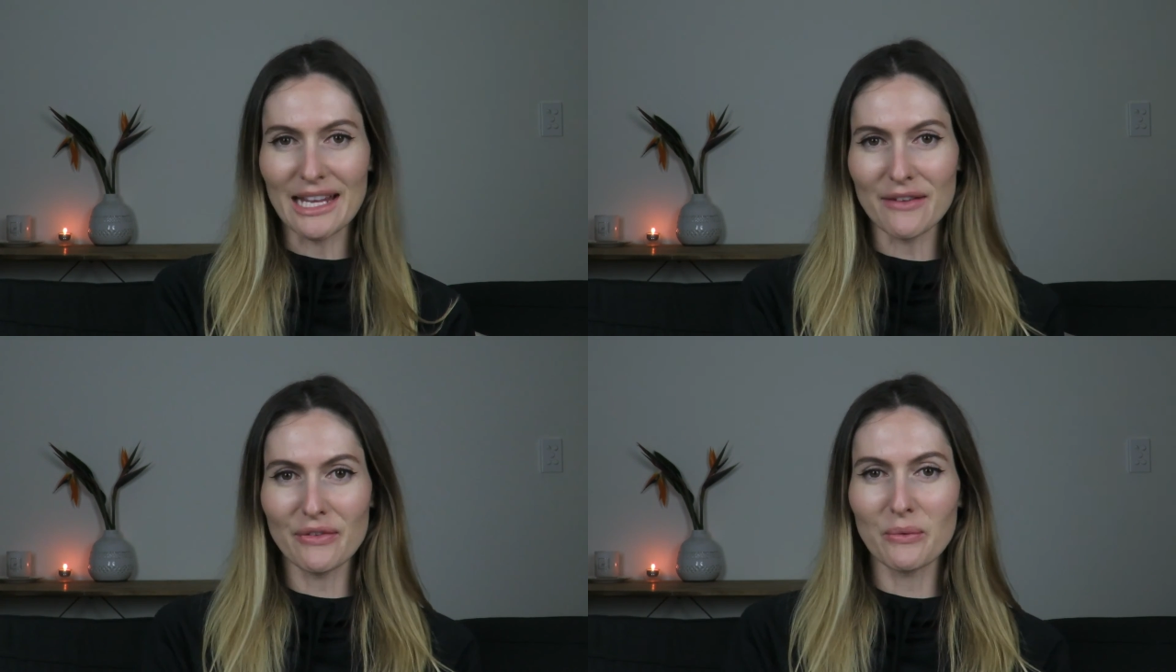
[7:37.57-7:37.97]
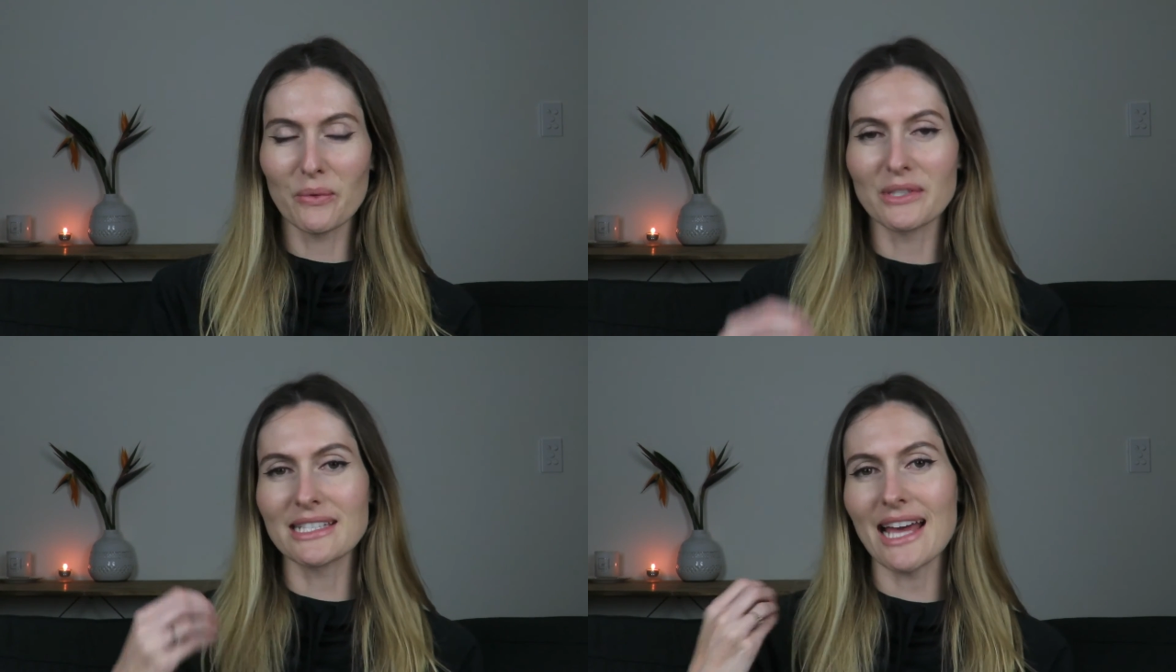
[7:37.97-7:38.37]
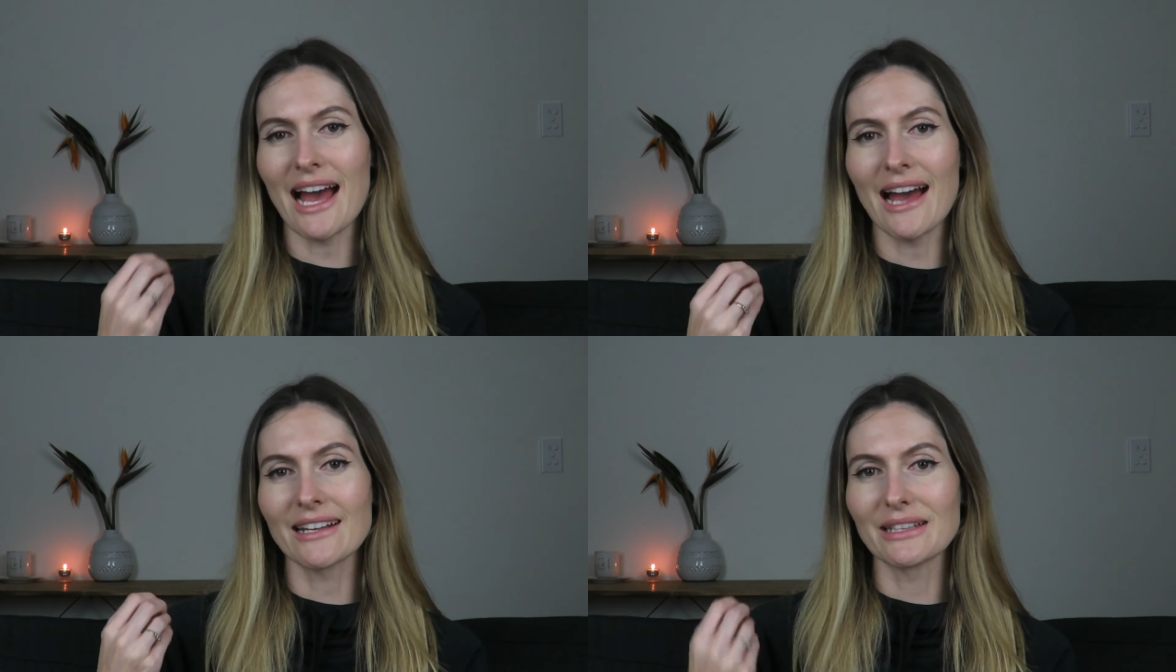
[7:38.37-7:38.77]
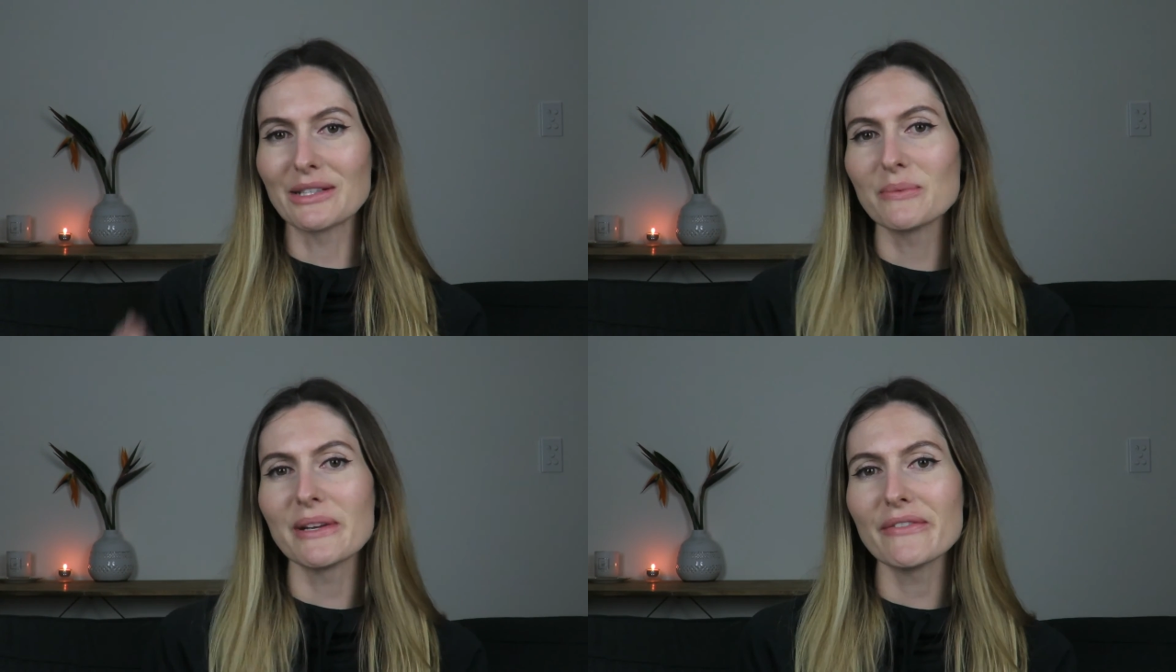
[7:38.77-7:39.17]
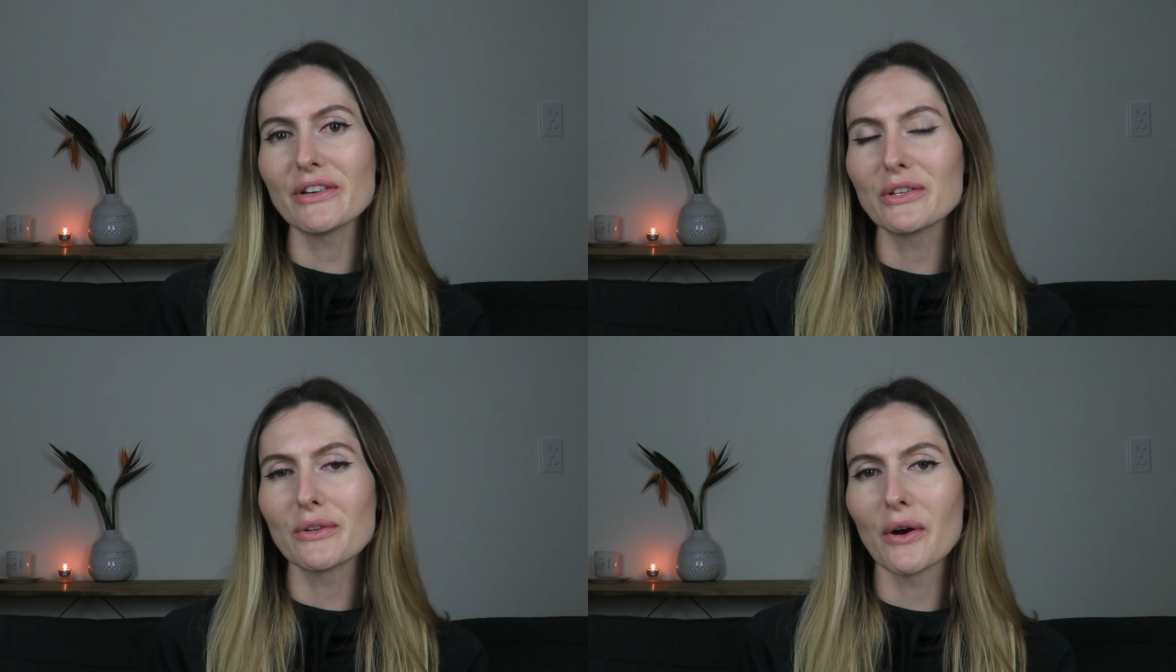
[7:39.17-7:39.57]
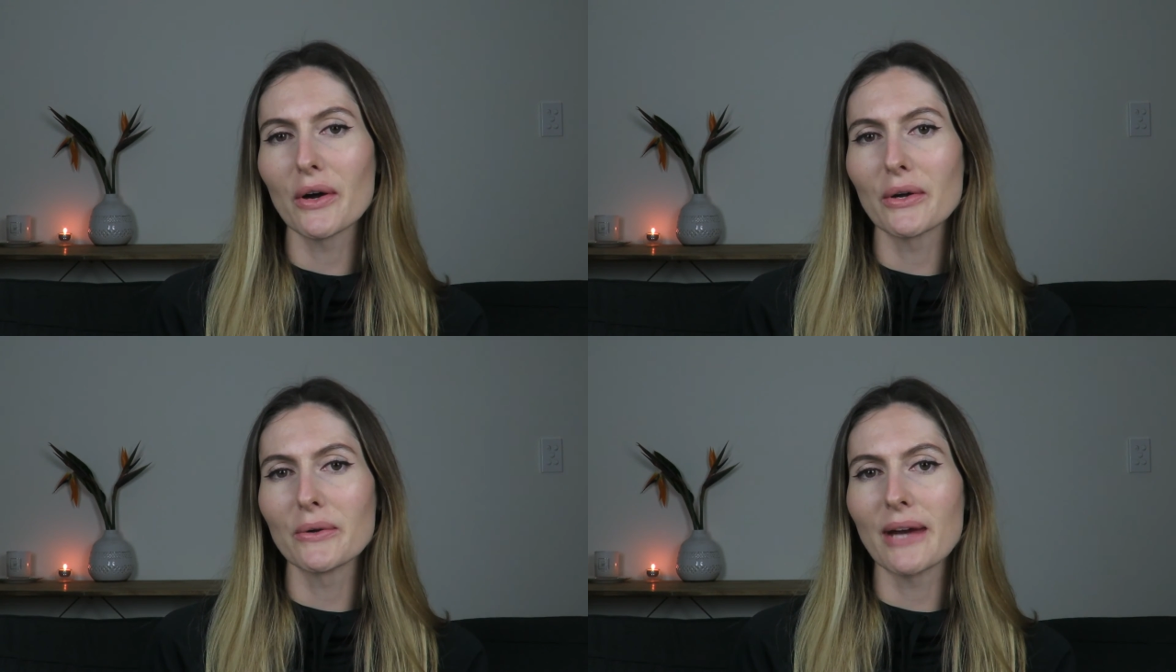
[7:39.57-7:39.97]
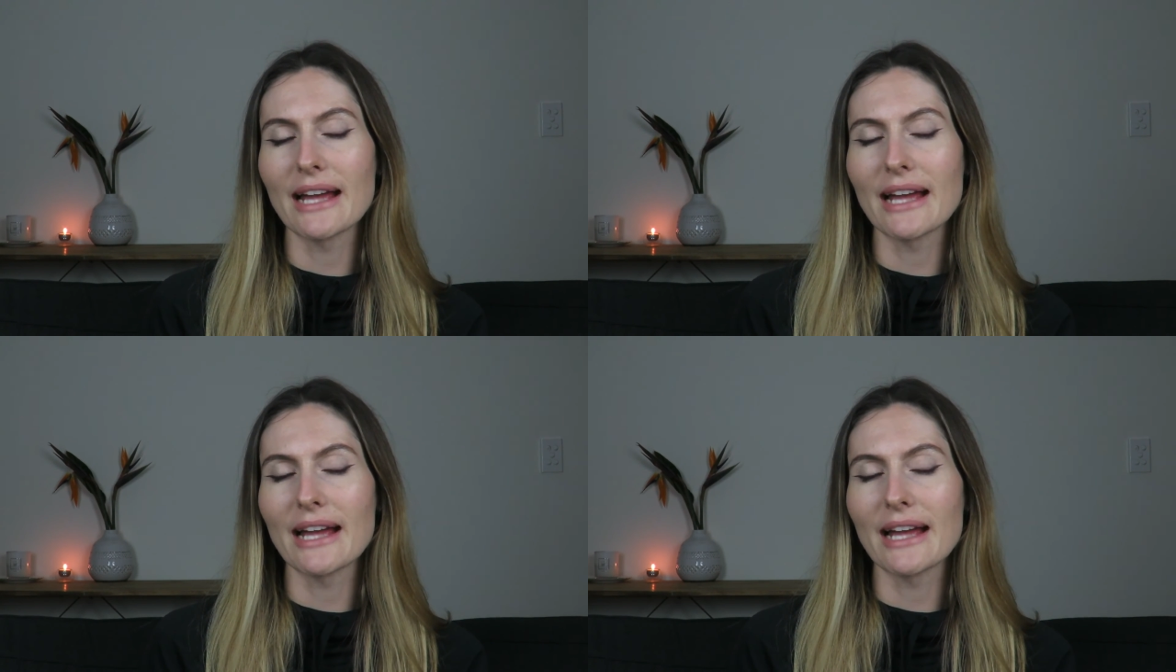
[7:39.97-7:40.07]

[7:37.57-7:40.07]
If you want to add a little bit of a glow